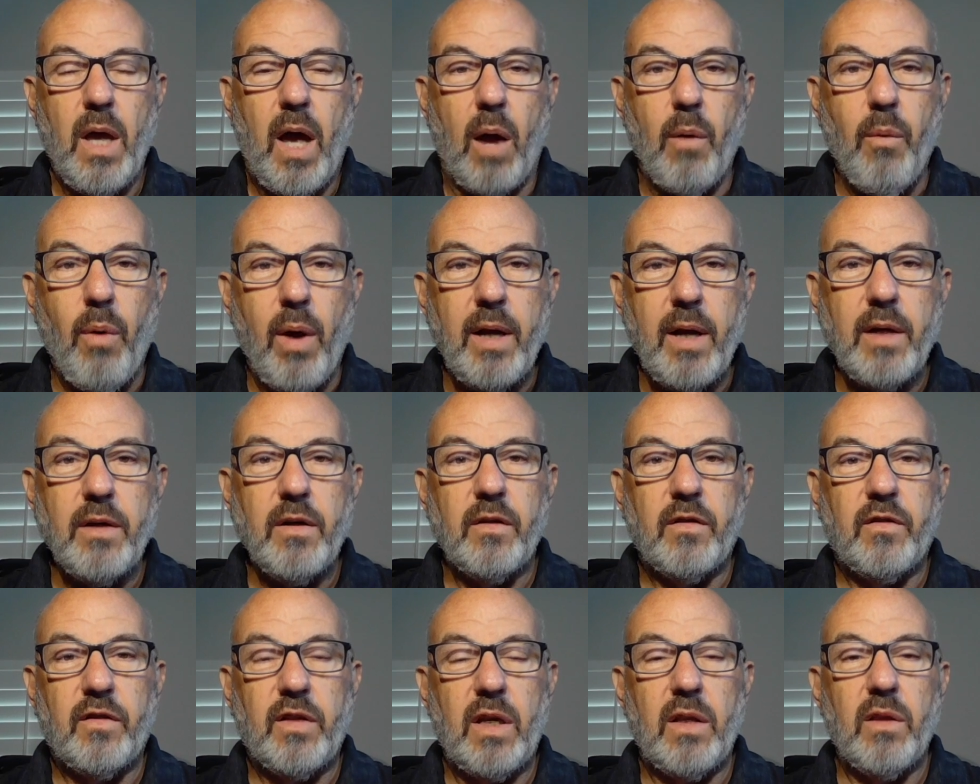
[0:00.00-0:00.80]
I wanted
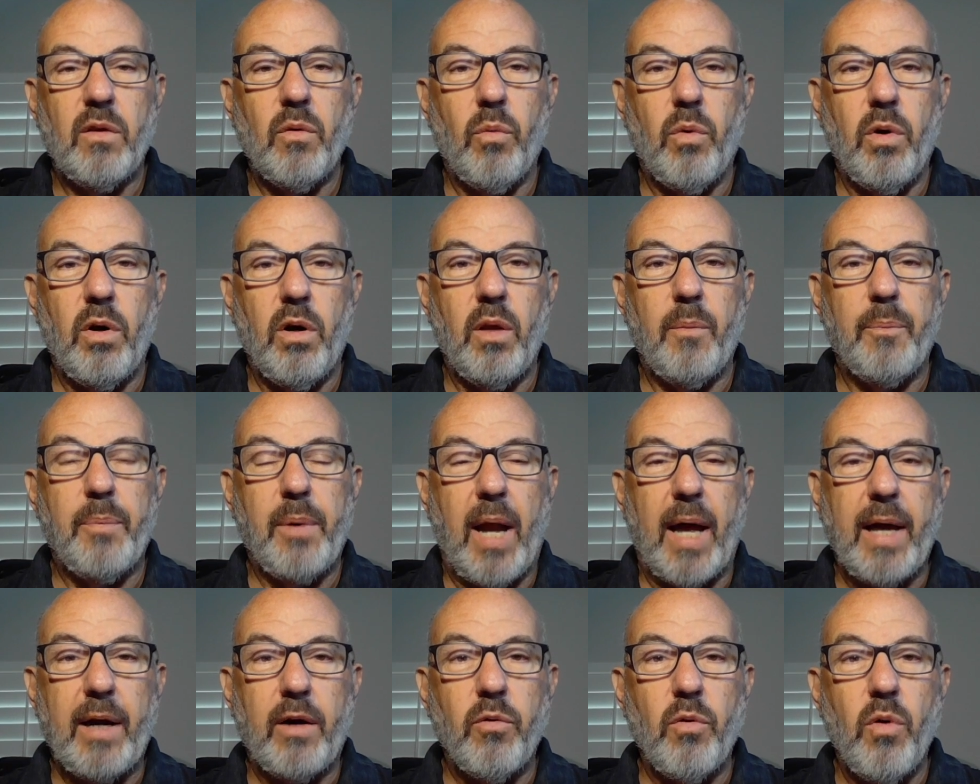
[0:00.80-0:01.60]
to see the world, but
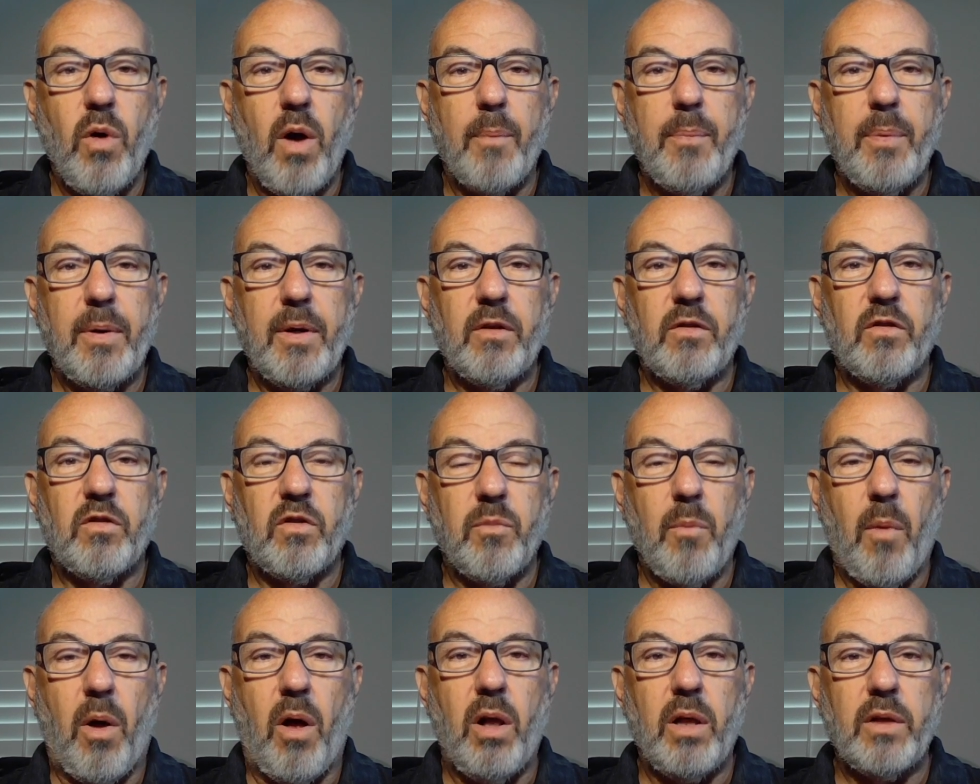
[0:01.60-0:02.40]
I grew up in a
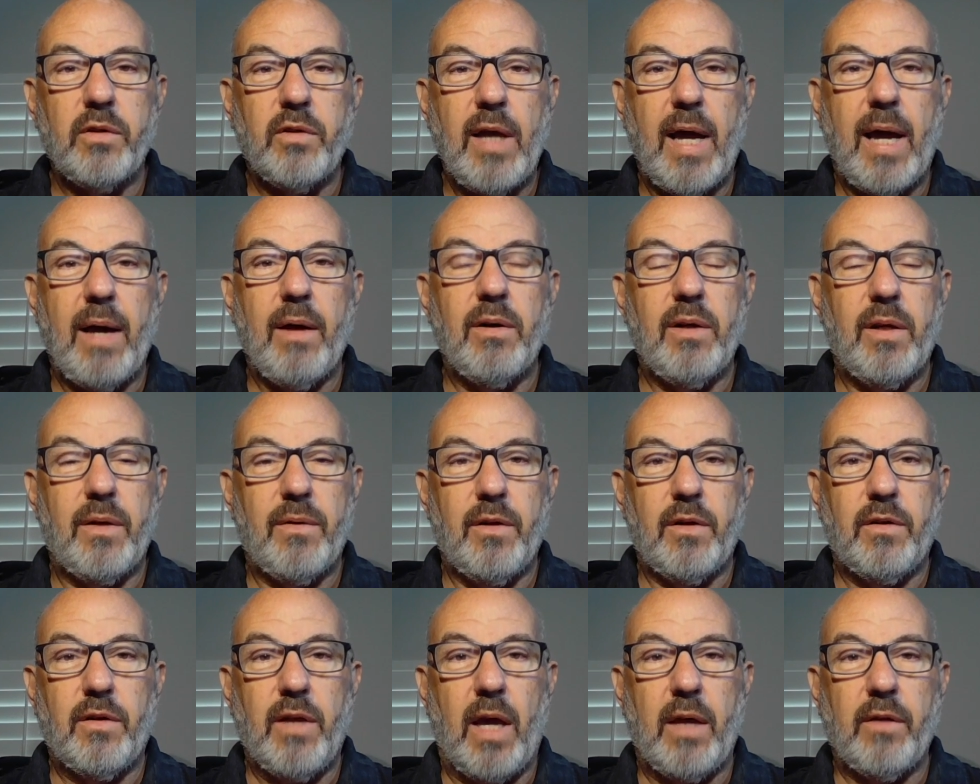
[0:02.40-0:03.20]
small town in
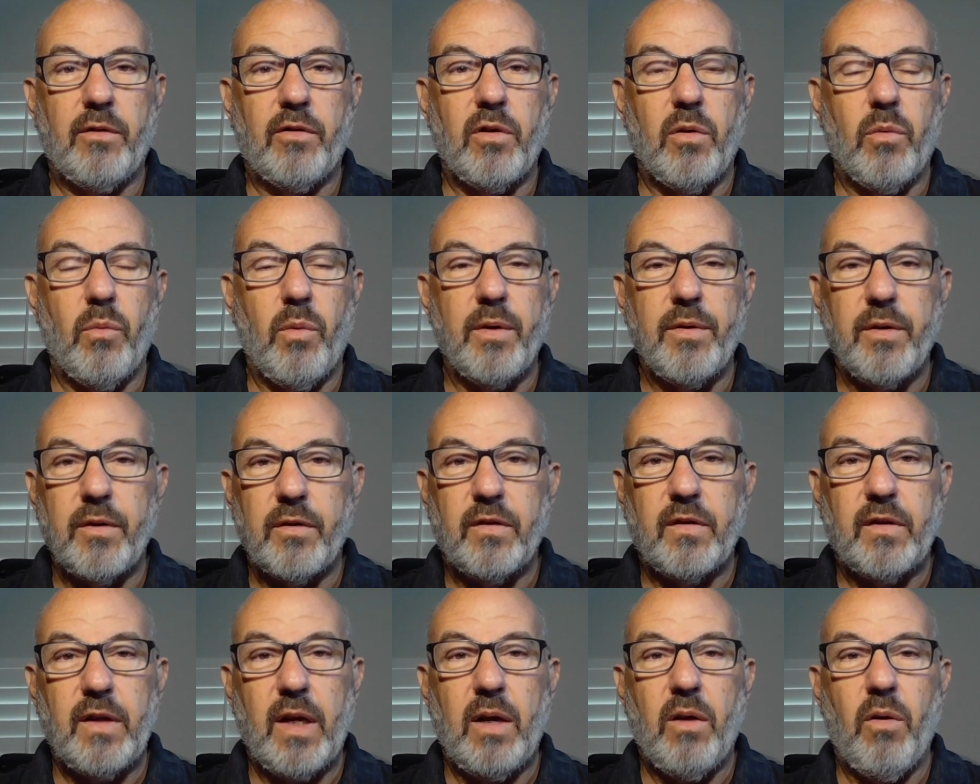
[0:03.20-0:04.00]
the desert with a
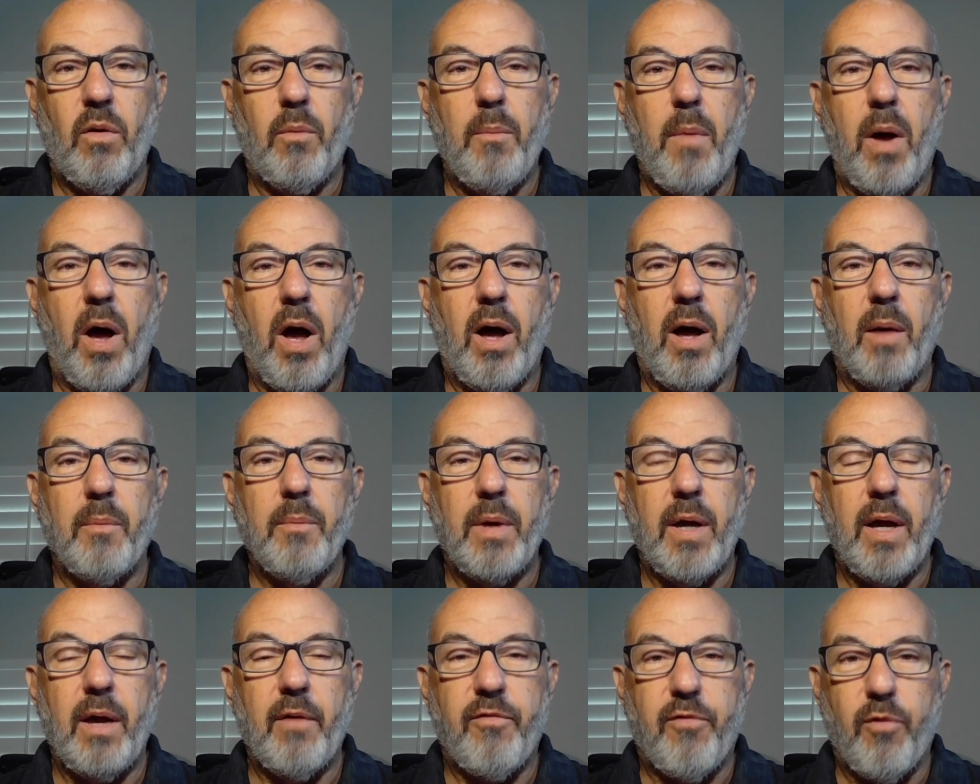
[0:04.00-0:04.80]
single
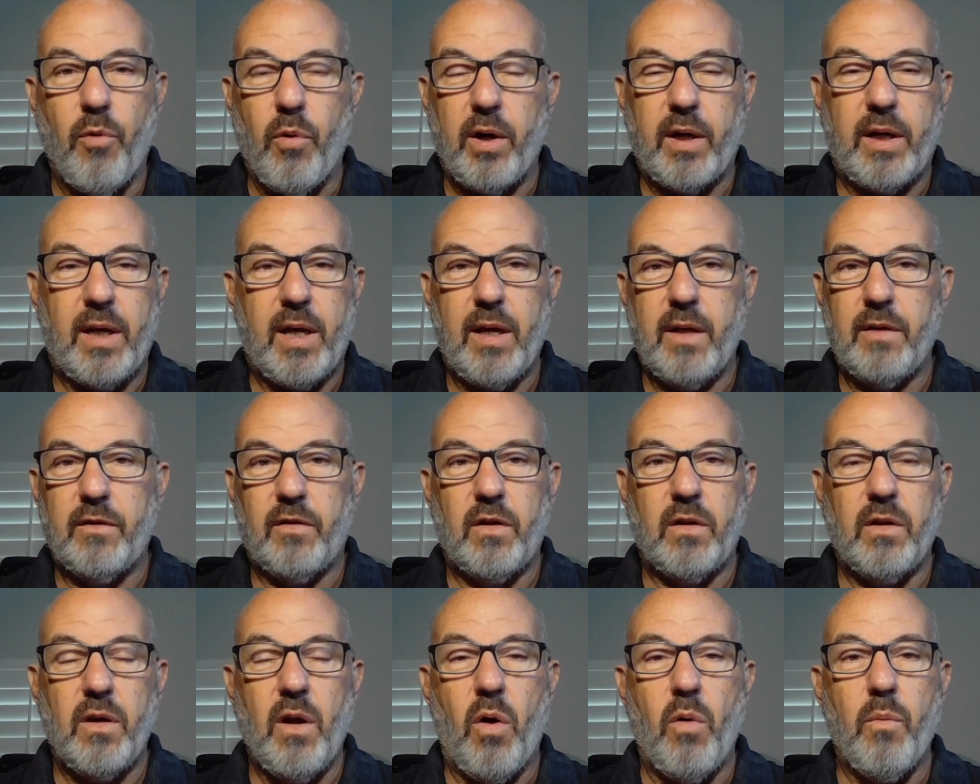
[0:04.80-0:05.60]
mom, 4 kids,
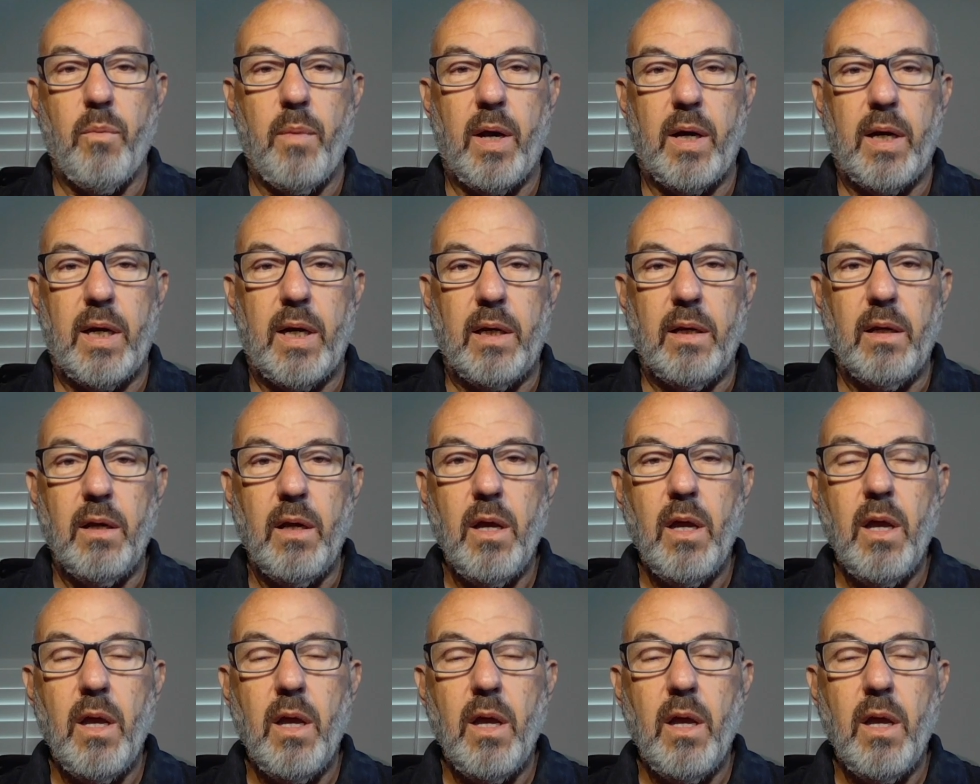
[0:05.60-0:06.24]
and no money.